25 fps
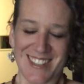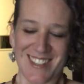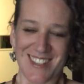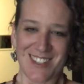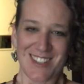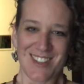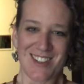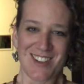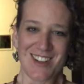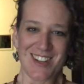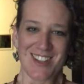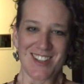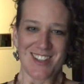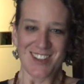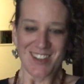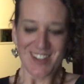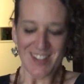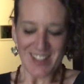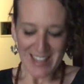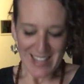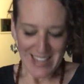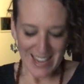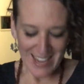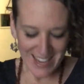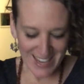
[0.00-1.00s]
Stretch
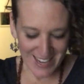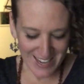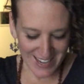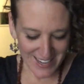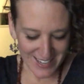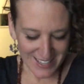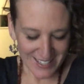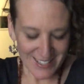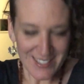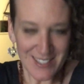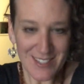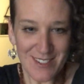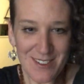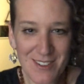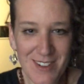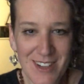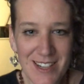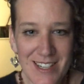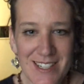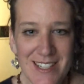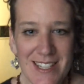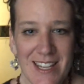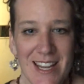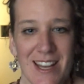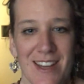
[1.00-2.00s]
your legs and
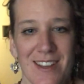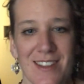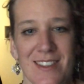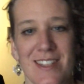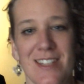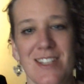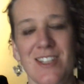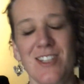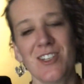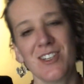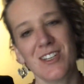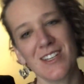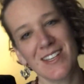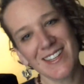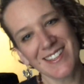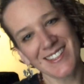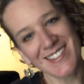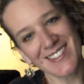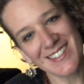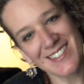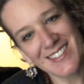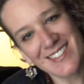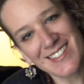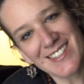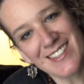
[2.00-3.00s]
run down the
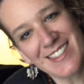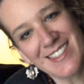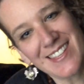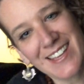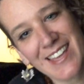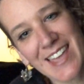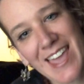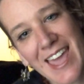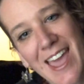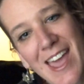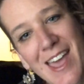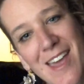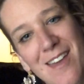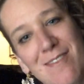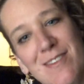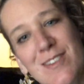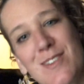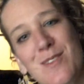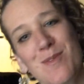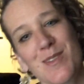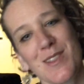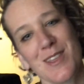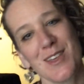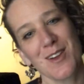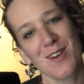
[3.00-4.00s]
shins and the
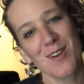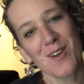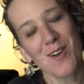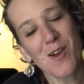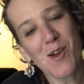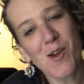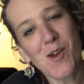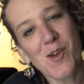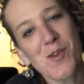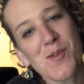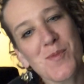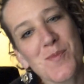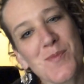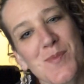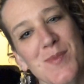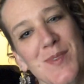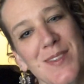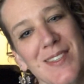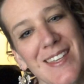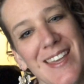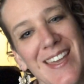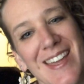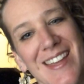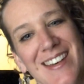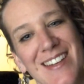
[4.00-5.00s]
calves with your
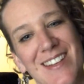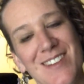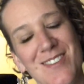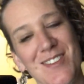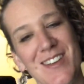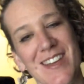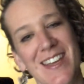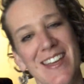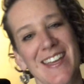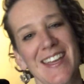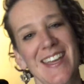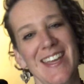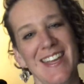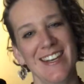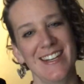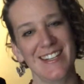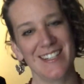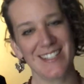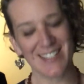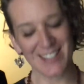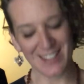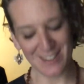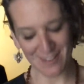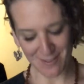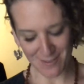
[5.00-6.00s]
arms, and you can get
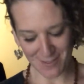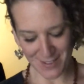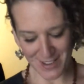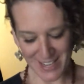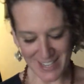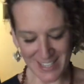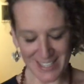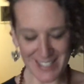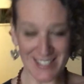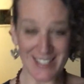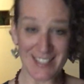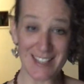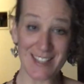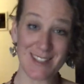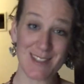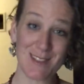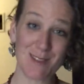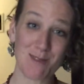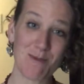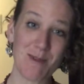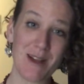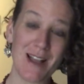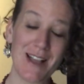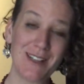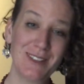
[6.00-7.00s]
into the feet
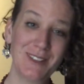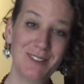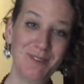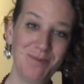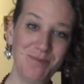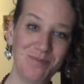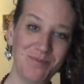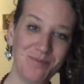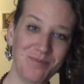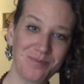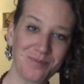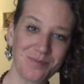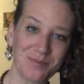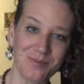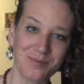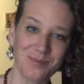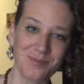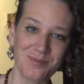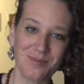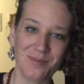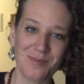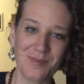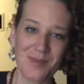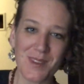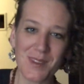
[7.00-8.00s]
as well.
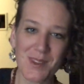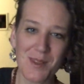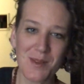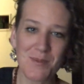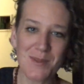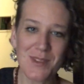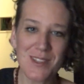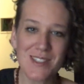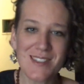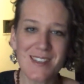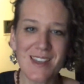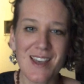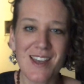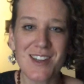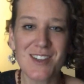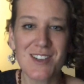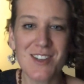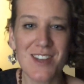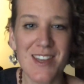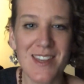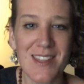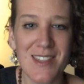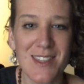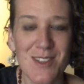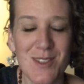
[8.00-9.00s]

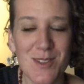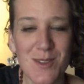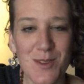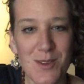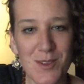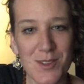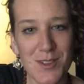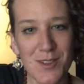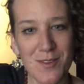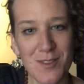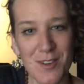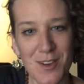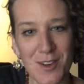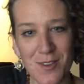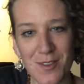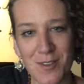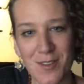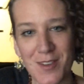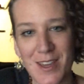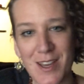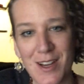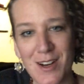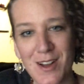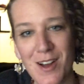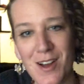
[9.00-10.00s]
Massaging the soles of your
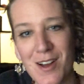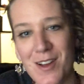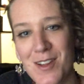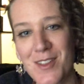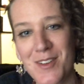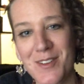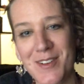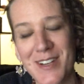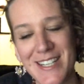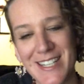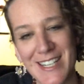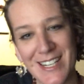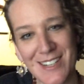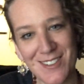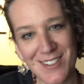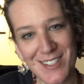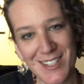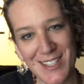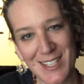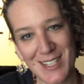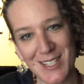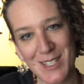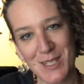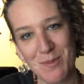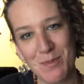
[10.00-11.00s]
feet all the way down
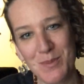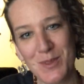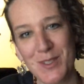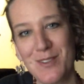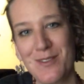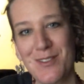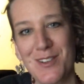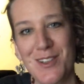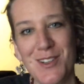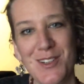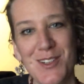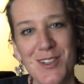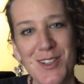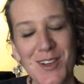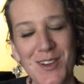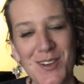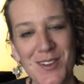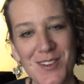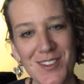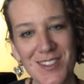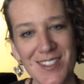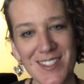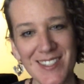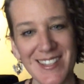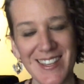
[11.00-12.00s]
to the tips of your
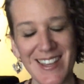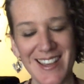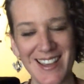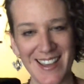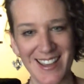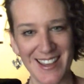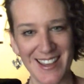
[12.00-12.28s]
toes.